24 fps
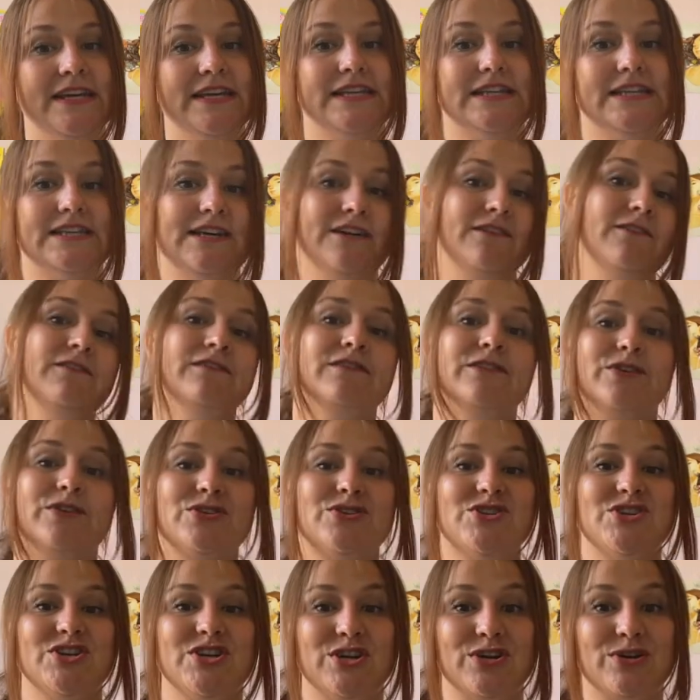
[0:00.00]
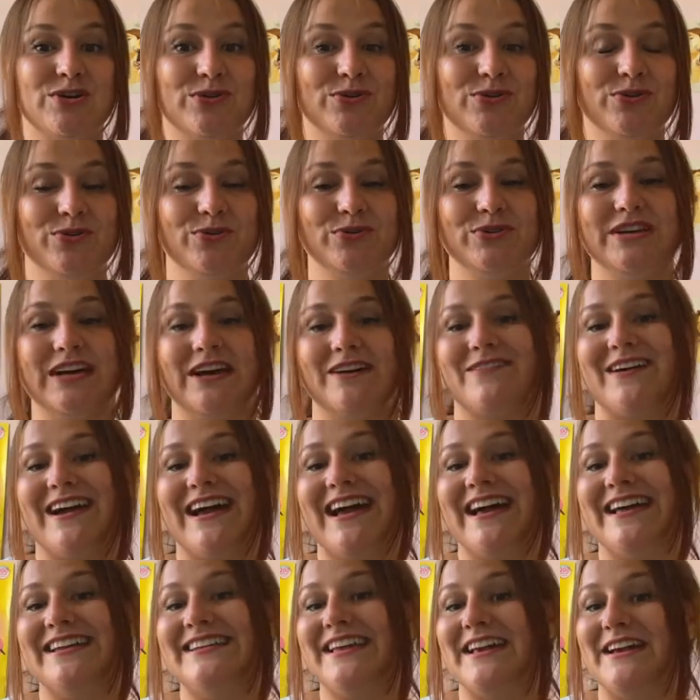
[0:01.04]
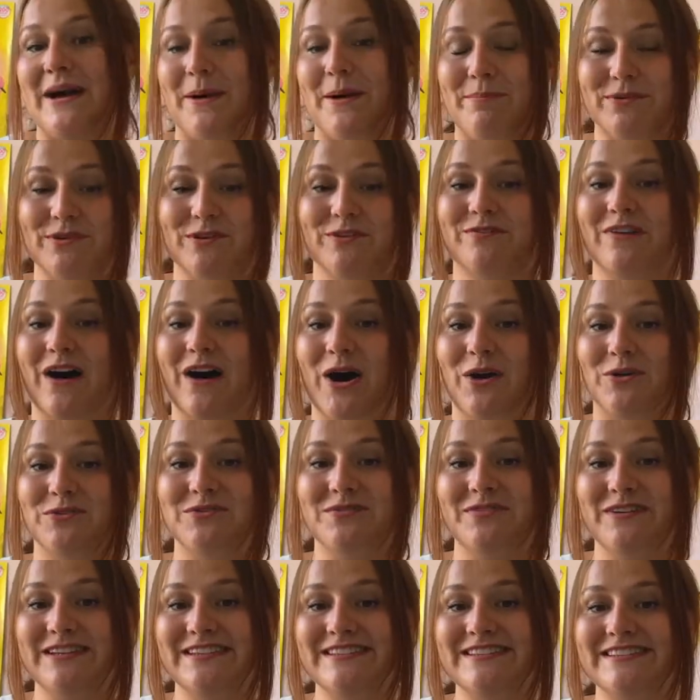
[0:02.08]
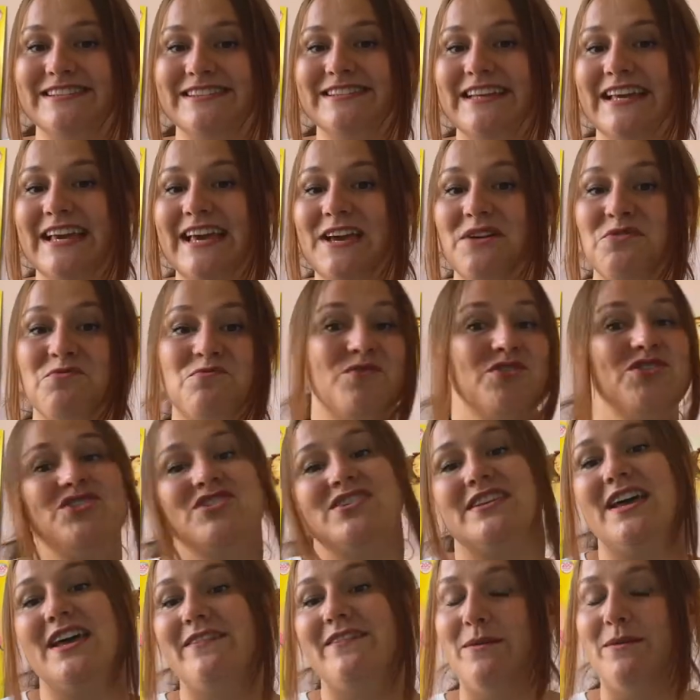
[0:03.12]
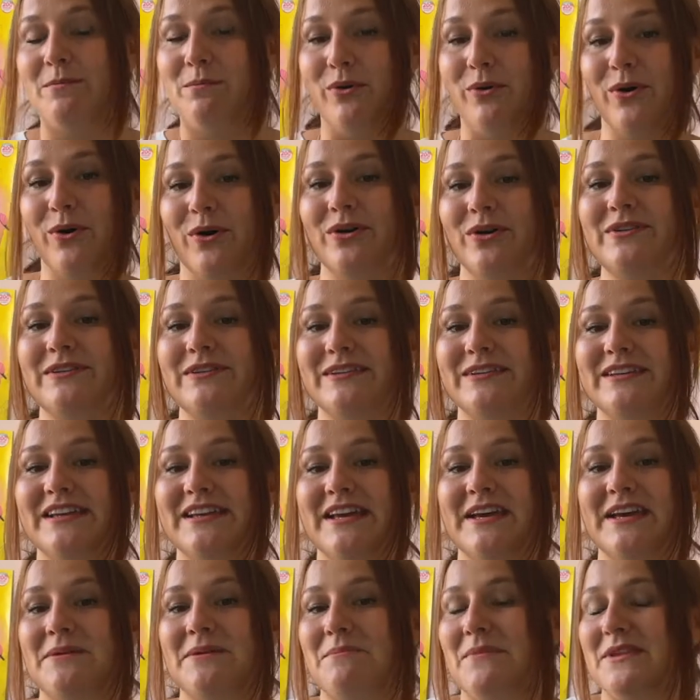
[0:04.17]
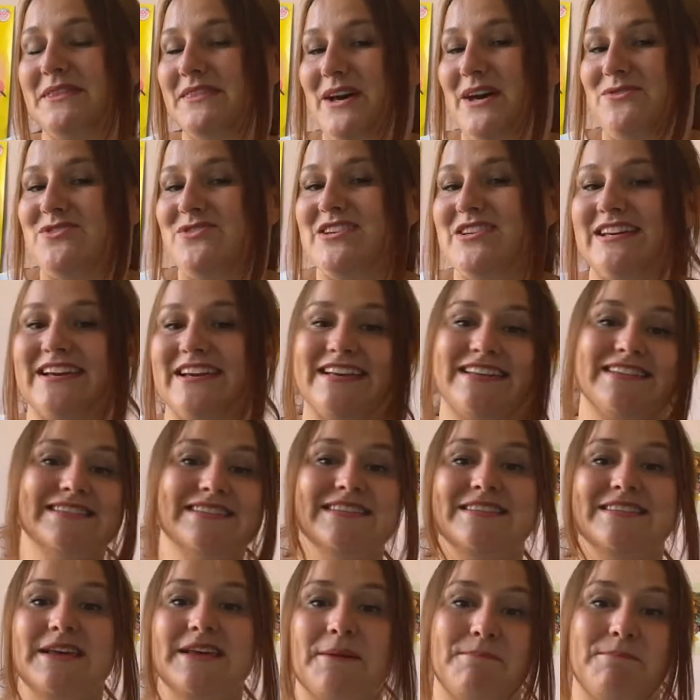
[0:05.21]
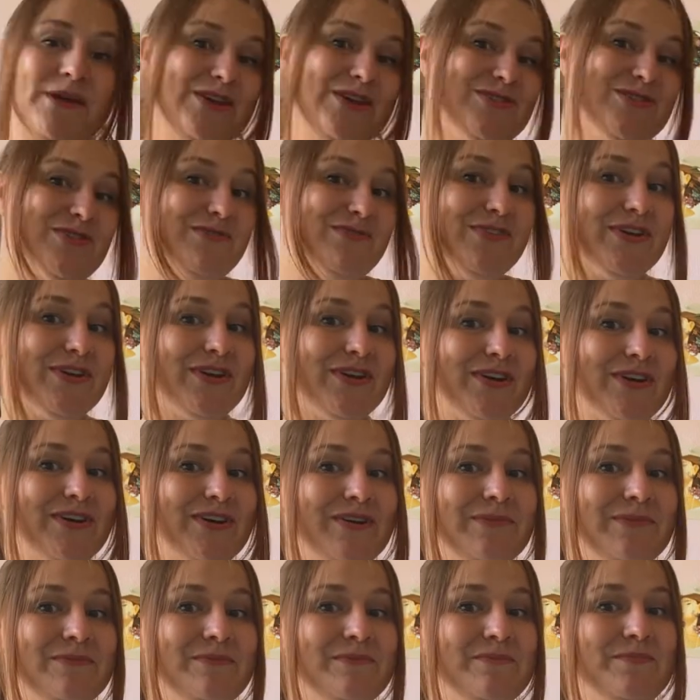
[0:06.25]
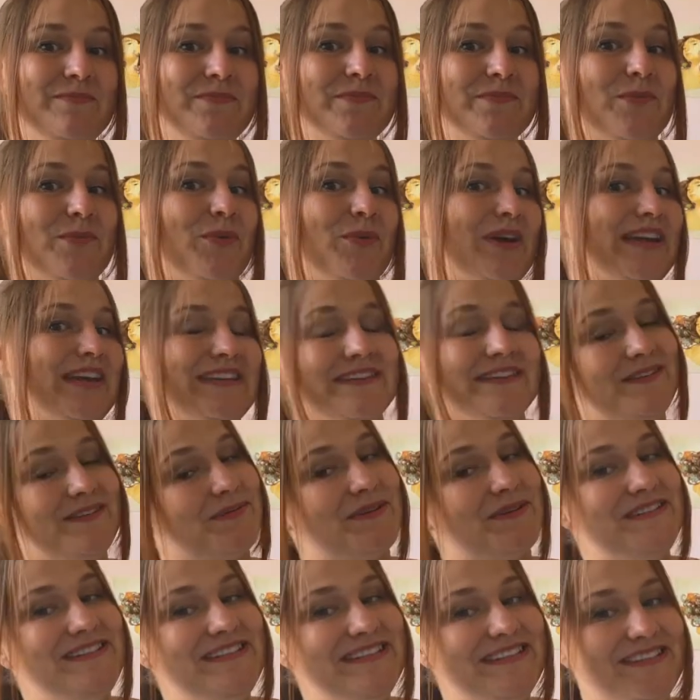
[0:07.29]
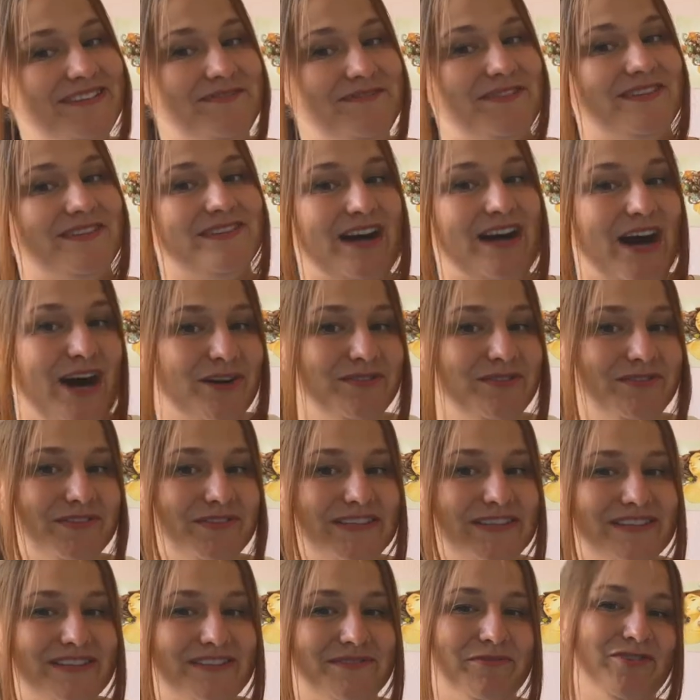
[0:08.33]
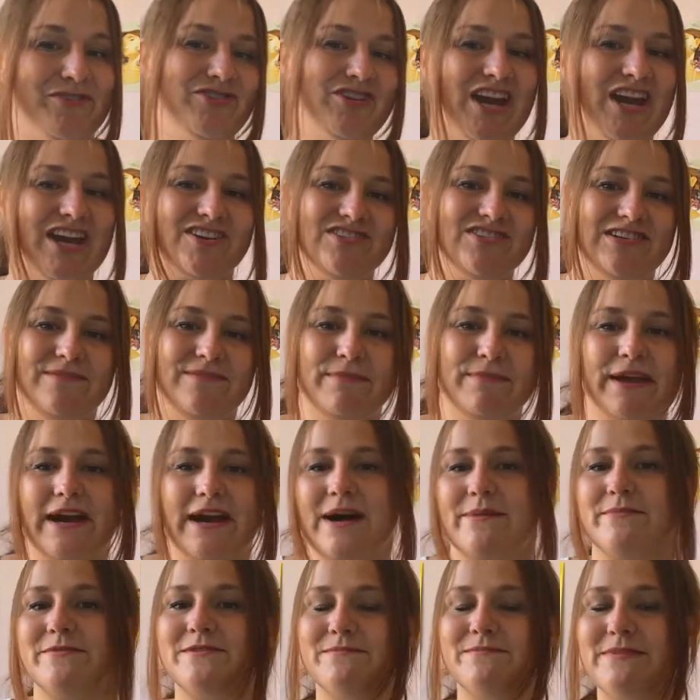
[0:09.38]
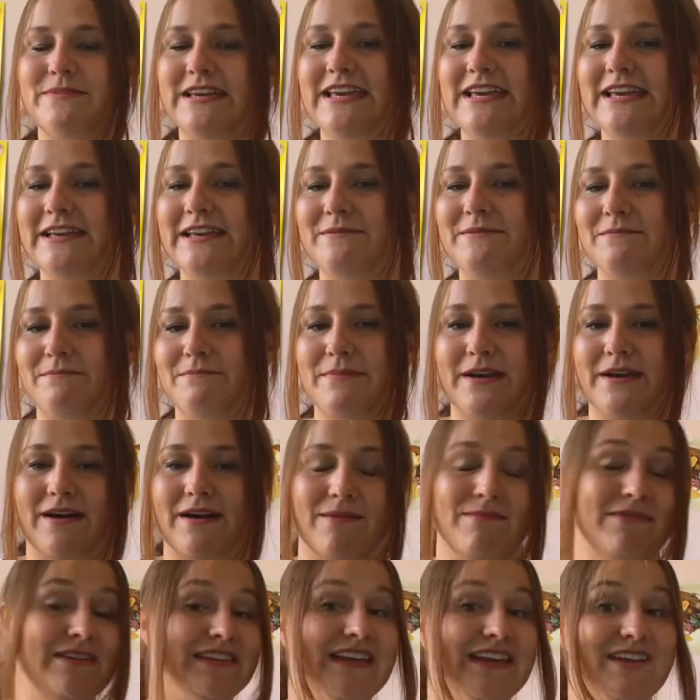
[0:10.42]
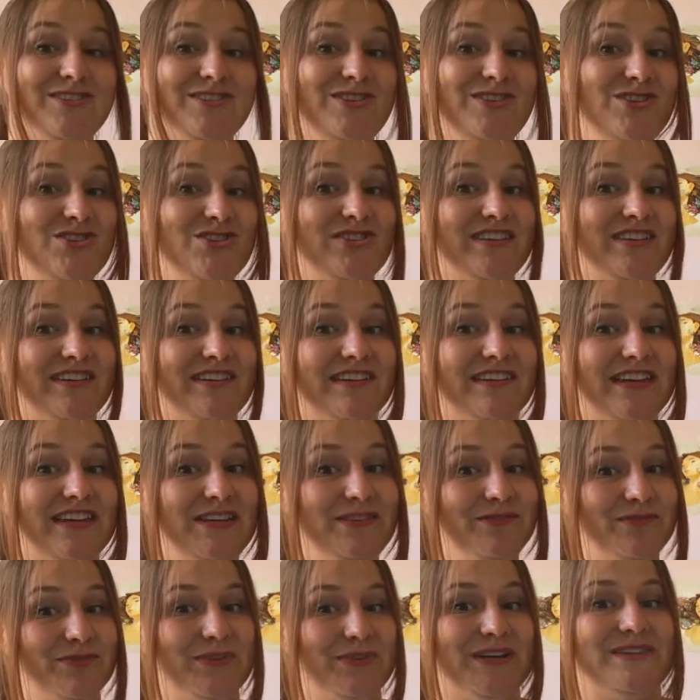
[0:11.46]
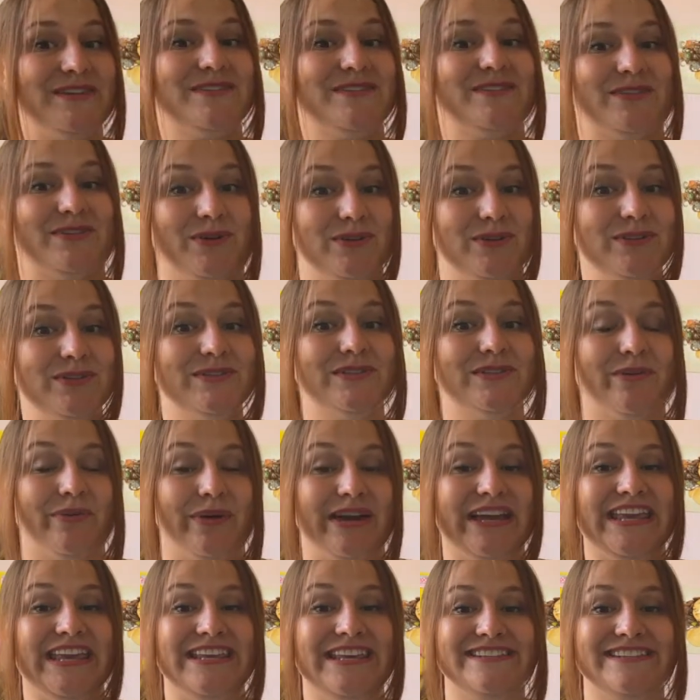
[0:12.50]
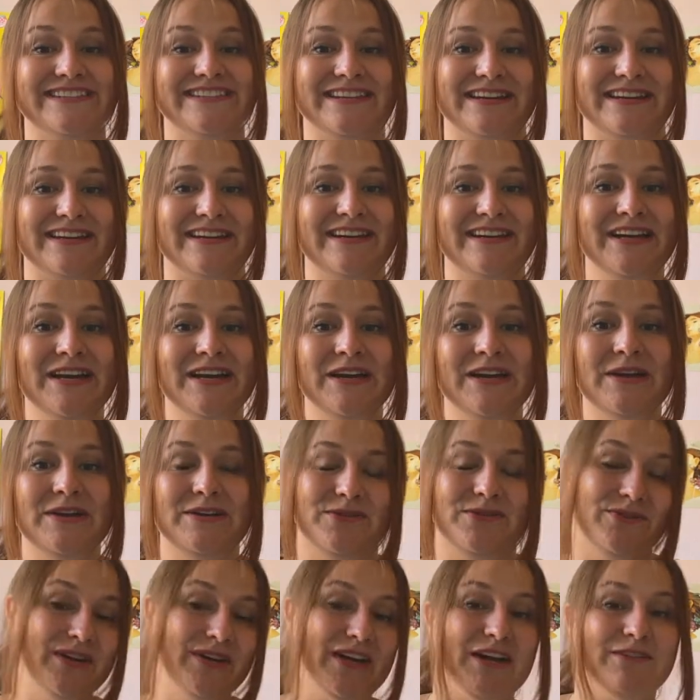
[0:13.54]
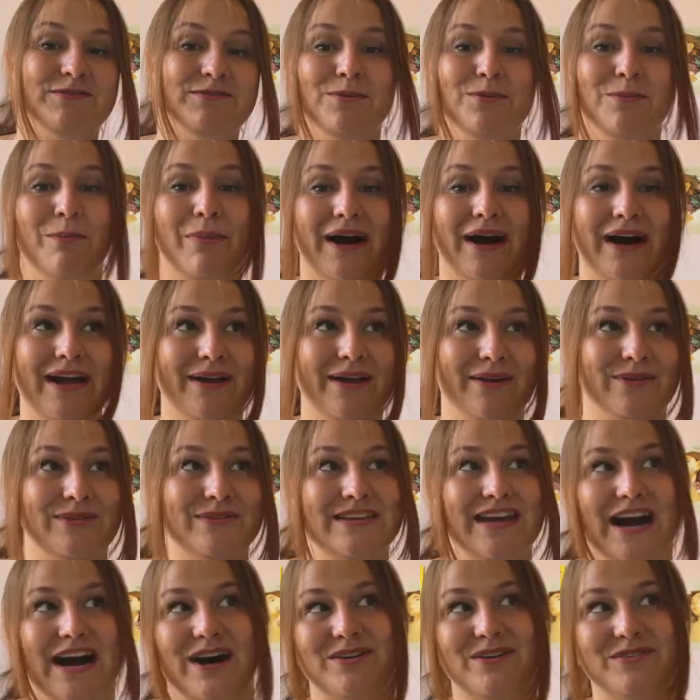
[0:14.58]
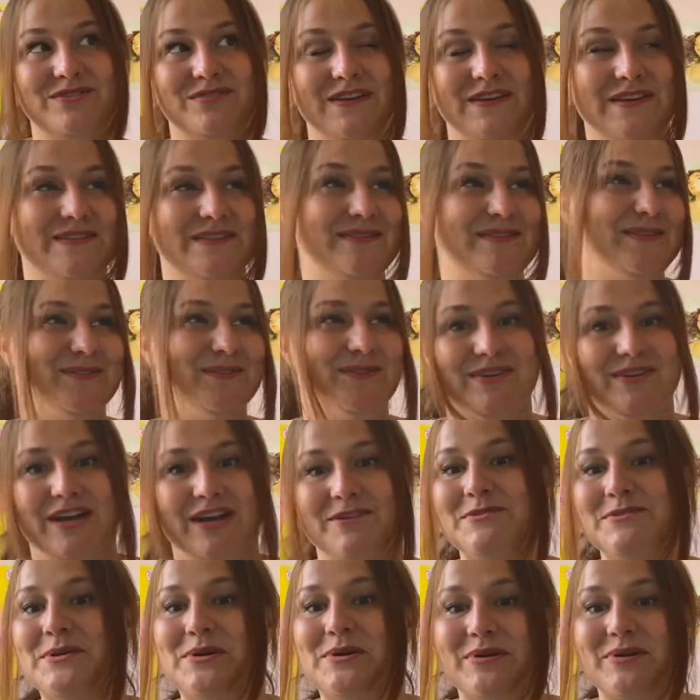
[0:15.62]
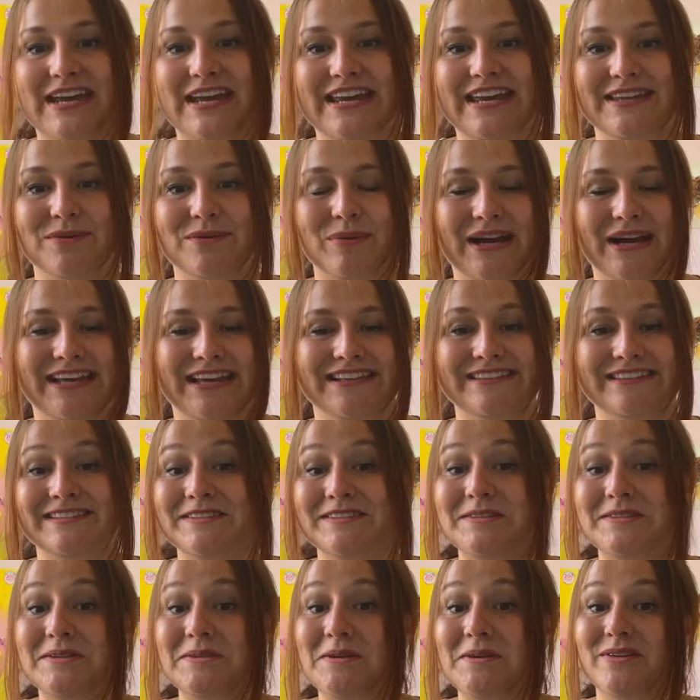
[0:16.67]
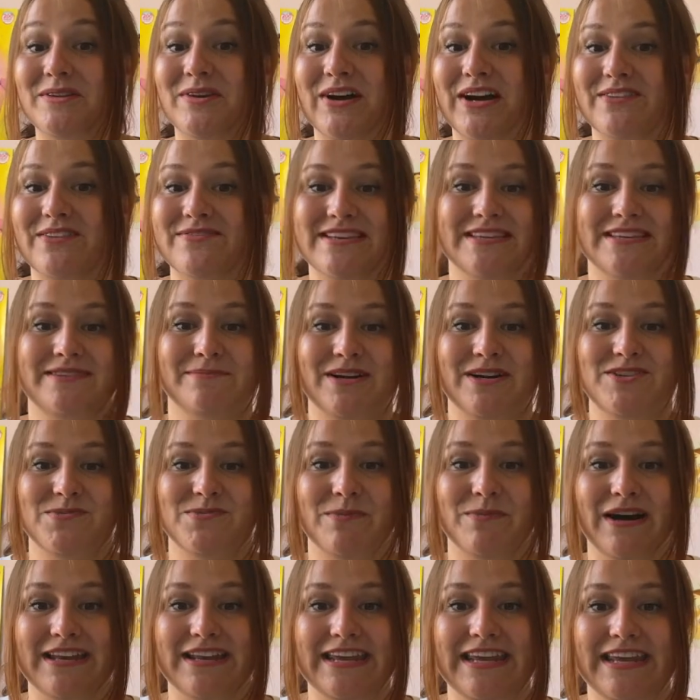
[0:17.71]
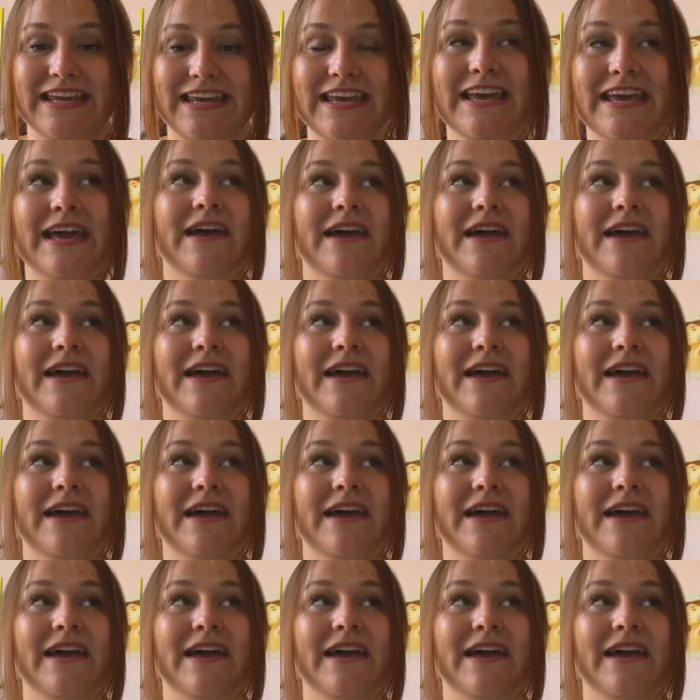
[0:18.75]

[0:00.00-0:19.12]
Therefore, she could have had a couple of outfits which she never bought, but now she has a picture of her working in 20 different outfits, which actually becoming a digital influencer also way easier. You don't have to buy all the outfits, you don't have to create waste, you don't have that much money.